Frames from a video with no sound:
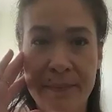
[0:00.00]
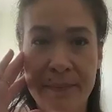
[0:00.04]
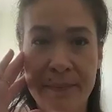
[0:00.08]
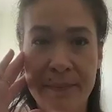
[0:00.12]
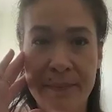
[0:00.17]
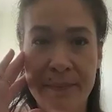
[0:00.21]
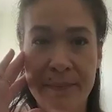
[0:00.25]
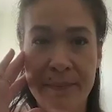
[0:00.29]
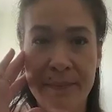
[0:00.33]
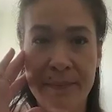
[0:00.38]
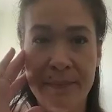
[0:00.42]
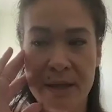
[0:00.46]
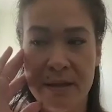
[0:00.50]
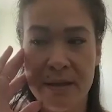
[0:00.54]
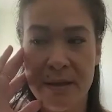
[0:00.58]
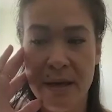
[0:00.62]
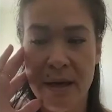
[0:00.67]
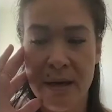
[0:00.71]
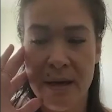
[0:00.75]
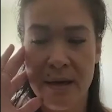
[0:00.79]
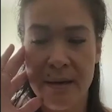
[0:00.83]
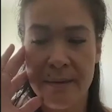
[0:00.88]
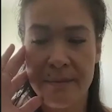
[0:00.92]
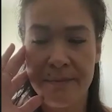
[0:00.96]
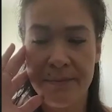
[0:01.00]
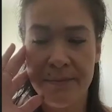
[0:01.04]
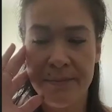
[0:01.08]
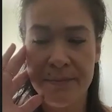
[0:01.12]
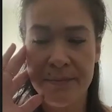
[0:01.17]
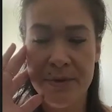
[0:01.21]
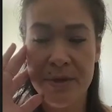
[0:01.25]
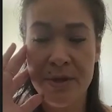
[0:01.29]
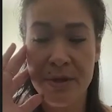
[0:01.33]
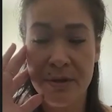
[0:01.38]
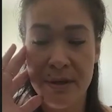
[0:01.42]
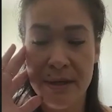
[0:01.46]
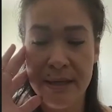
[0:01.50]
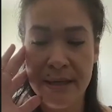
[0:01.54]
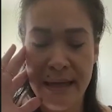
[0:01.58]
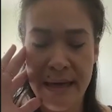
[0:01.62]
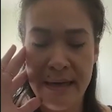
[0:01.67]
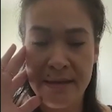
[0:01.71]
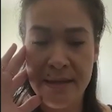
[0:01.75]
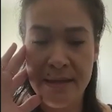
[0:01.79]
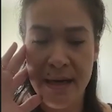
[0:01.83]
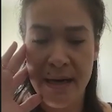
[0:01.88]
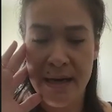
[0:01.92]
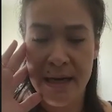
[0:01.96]
production, during
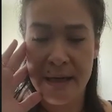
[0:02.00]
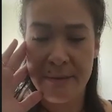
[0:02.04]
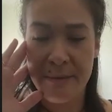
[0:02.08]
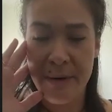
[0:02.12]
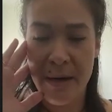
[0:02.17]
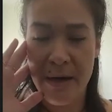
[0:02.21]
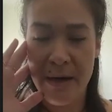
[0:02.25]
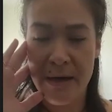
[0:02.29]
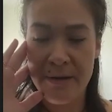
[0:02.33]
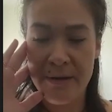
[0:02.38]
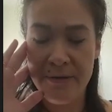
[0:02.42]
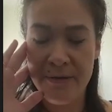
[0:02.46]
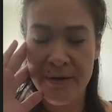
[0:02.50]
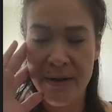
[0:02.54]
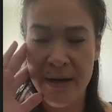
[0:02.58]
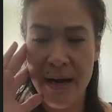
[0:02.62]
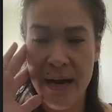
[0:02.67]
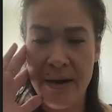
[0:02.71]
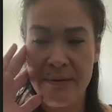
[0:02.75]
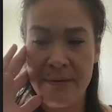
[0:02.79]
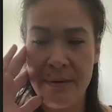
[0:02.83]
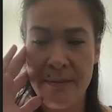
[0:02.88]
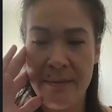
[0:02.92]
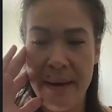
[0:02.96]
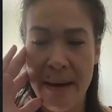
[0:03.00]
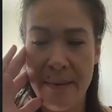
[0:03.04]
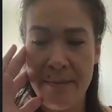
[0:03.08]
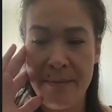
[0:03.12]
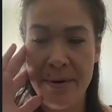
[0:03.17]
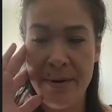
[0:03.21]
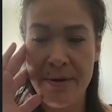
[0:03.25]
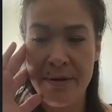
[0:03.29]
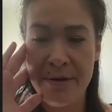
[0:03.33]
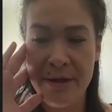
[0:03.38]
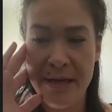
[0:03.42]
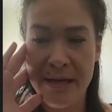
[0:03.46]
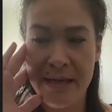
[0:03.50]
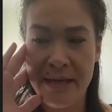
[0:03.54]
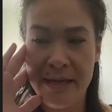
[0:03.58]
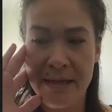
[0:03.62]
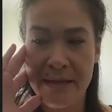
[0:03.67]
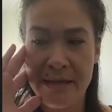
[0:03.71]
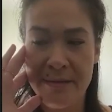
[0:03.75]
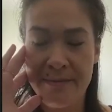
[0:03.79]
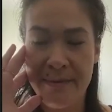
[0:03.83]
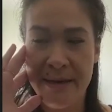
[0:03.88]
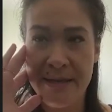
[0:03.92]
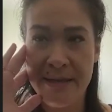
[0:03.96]
that time off. And I remember
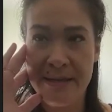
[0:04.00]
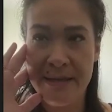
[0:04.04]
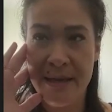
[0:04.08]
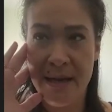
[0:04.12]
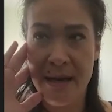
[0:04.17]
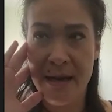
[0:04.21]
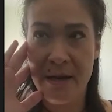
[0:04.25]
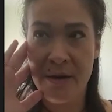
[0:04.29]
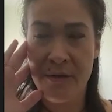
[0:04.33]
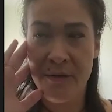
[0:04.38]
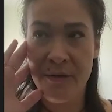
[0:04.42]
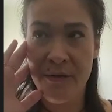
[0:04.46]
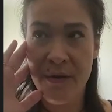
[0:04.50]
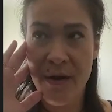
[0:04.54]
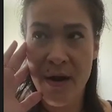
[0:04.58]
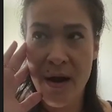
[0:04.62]
thinking to myself,